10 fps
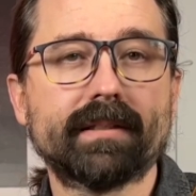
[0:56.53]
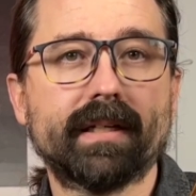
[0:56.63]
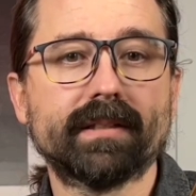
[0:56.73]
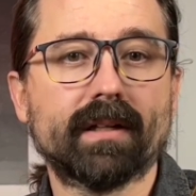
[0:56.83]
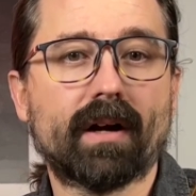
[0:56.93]

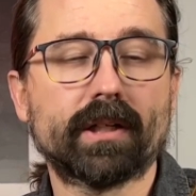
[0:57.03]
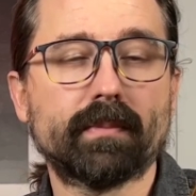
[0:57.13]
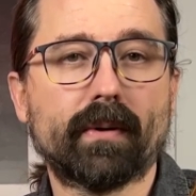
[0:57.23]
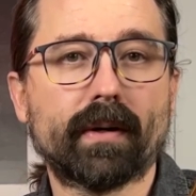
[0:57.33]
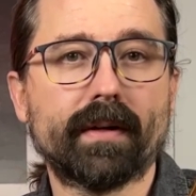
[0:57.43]
is a
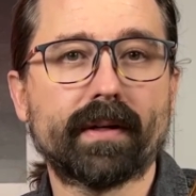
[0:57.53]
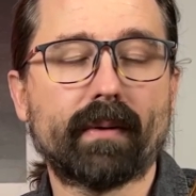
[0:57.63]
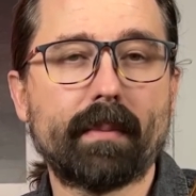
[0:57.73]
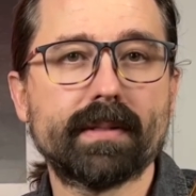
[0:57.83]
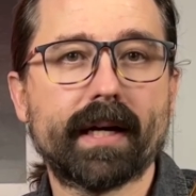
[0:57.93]
large bore on their
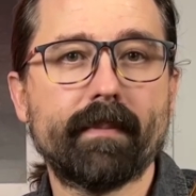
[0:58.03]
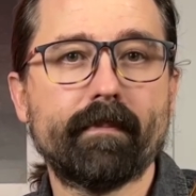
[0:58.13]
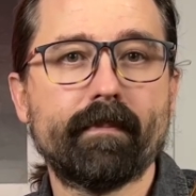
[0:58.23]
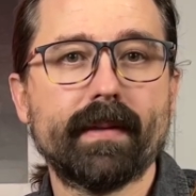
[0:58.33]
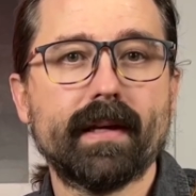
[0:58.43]
website,
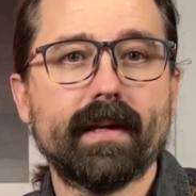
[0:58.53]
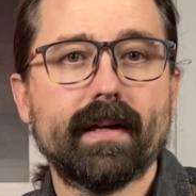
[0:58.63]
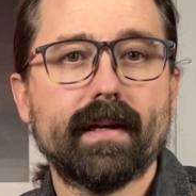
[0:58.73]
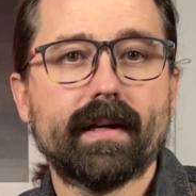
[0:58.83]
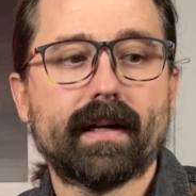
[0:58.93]

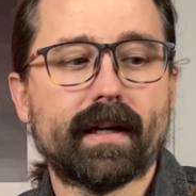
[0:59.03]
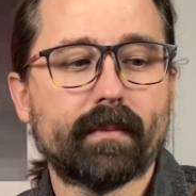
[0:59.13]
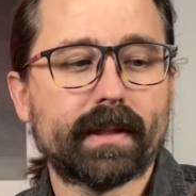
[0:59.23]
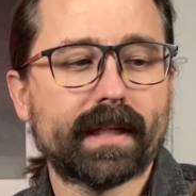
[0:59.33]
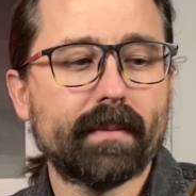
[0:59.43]

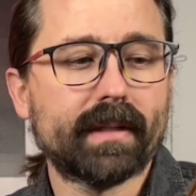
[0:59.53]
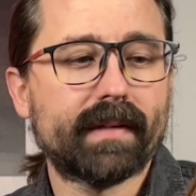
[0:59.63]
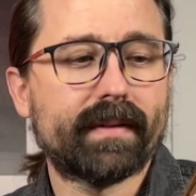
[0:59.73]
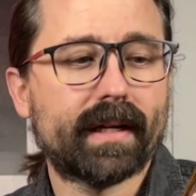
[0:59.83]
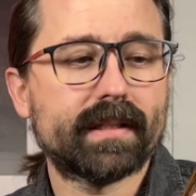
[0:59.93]
which I
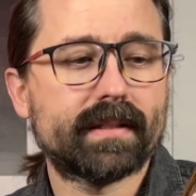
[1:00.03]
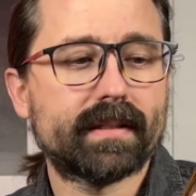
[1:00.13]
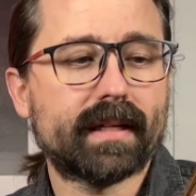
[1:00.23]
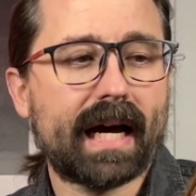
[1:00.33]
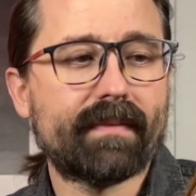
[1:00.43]
believe it does
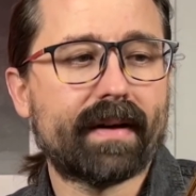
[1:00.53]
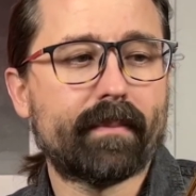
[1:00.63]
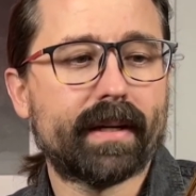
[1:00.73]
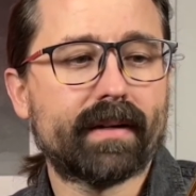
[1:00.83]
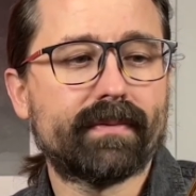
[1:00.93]
have
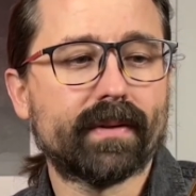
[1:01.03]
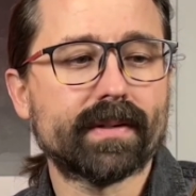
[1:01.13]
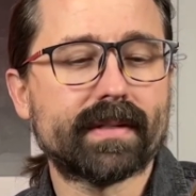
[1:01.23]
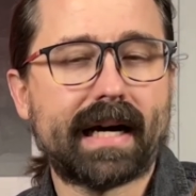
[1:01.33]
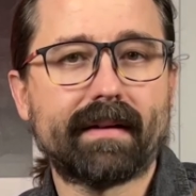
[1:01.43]
that big, full
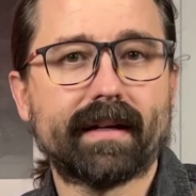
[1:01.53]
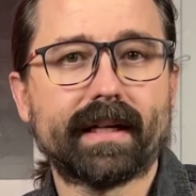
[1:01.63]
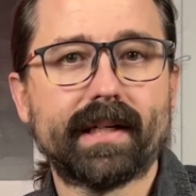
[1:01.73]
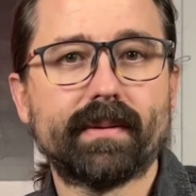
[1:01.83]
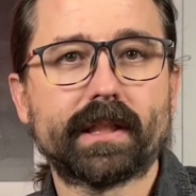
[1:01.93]
sound
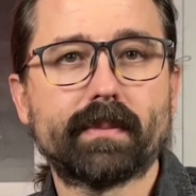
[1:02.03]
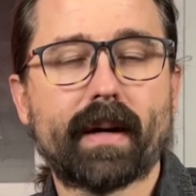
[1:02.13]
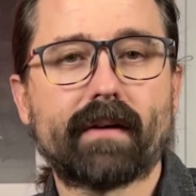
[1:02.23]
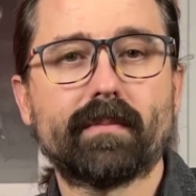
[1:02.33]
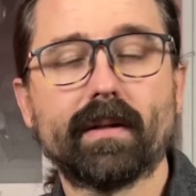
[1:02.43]
like you would
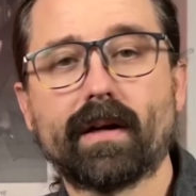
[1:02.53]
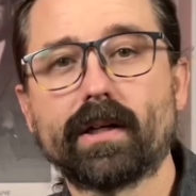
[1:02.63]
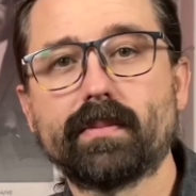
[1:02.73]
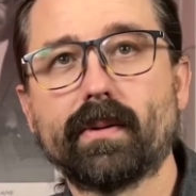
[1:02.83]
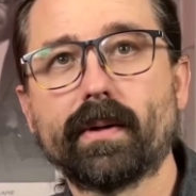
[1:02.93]
expect from a
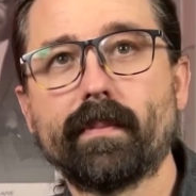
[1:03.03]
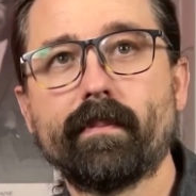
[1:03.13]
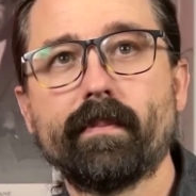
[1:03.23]
large bore.